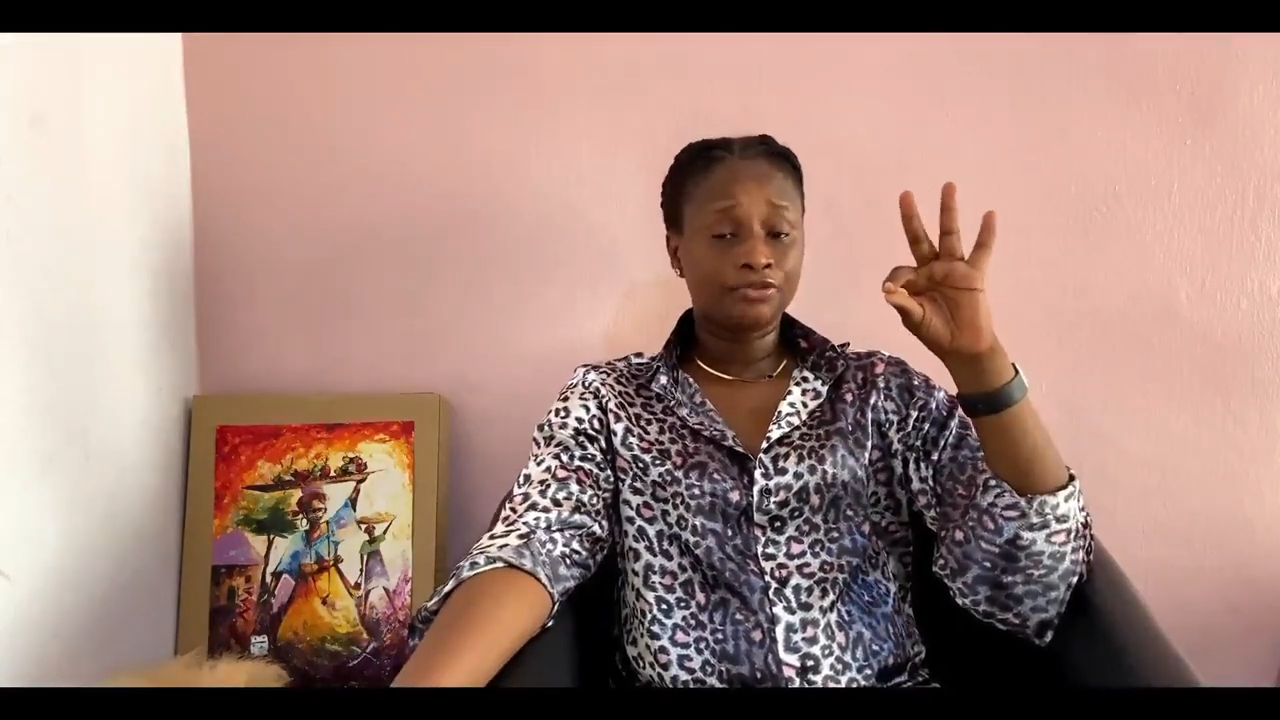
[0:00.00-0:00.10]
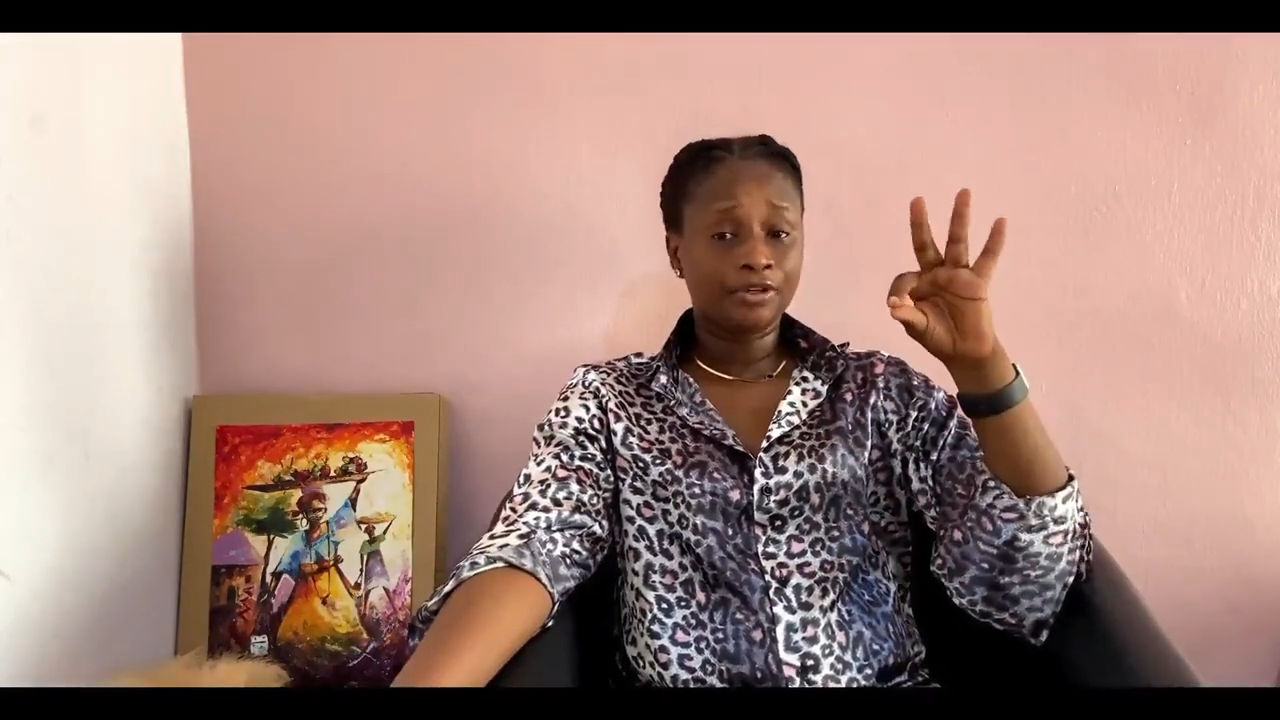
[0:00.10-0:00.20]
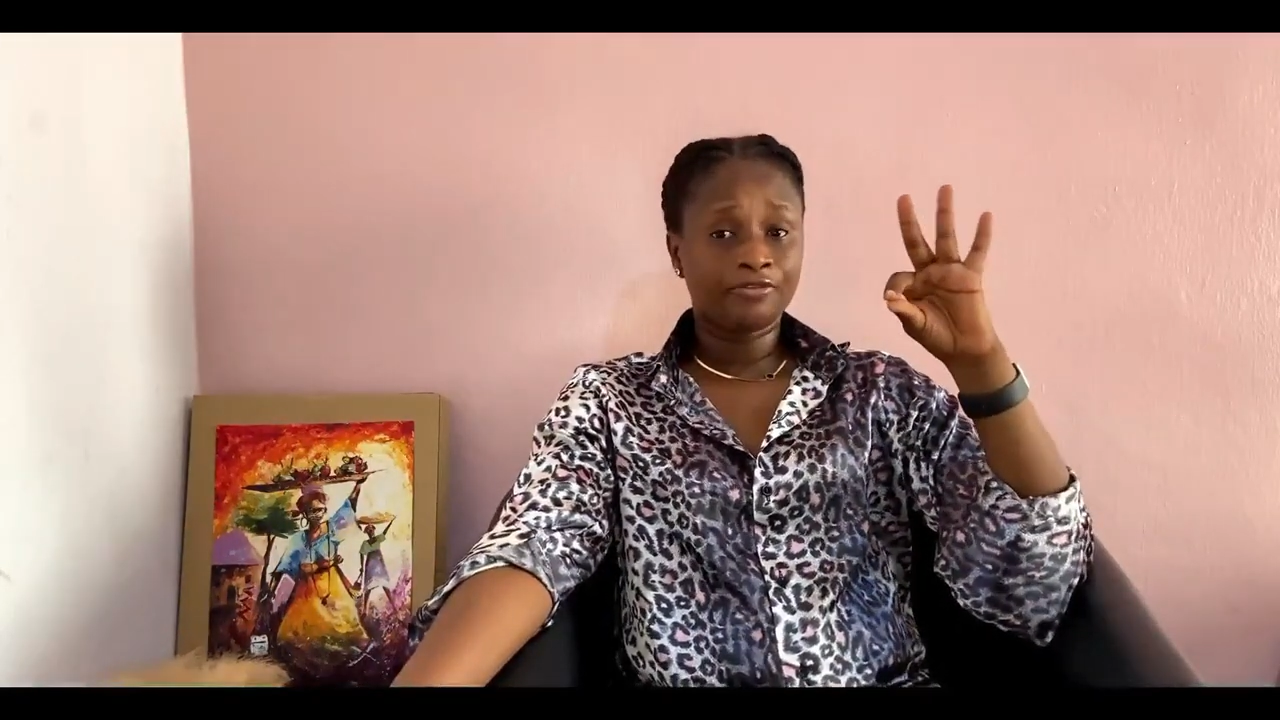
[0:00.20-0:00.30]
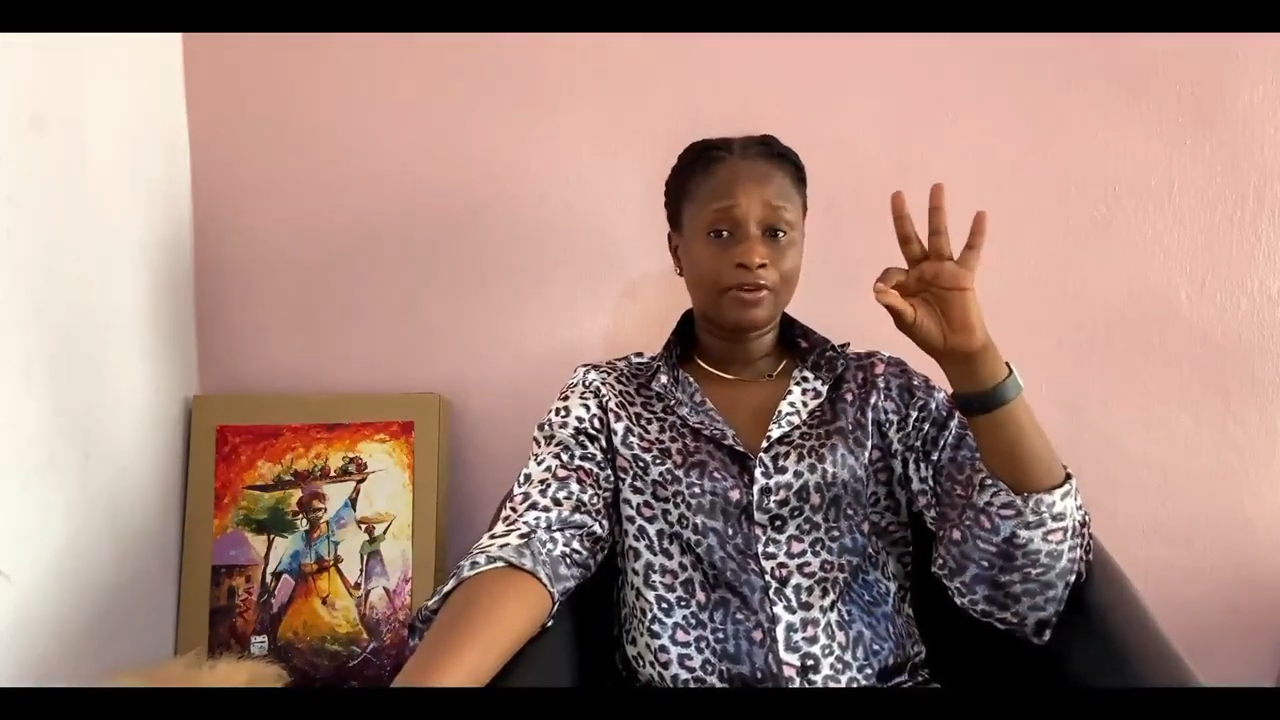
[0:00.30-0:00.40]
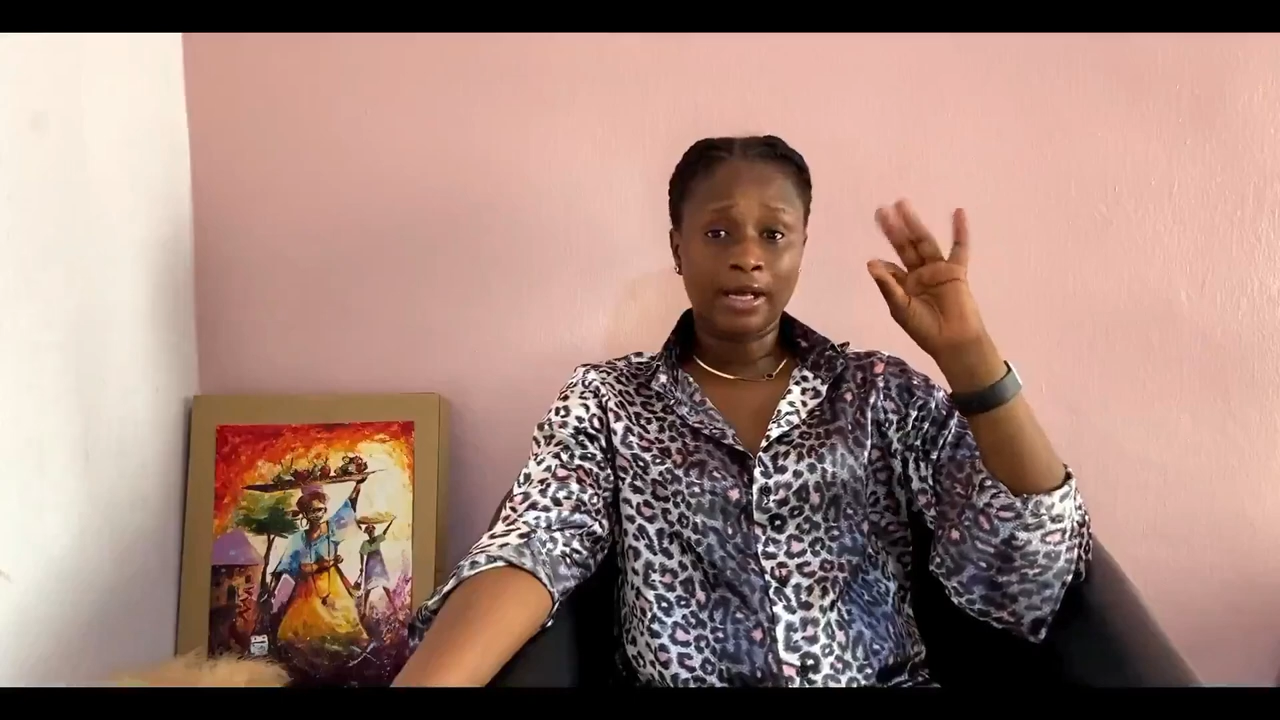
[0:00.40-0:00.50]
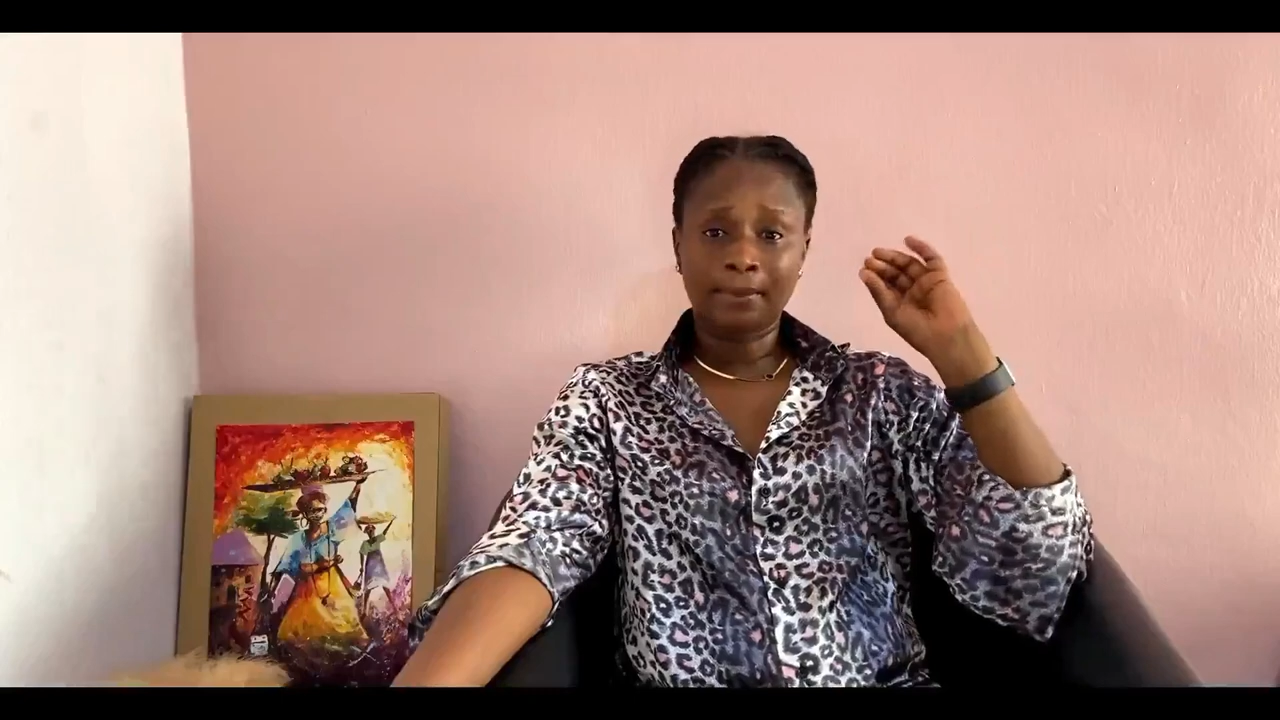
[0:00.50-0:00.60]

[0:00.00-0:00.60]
red flag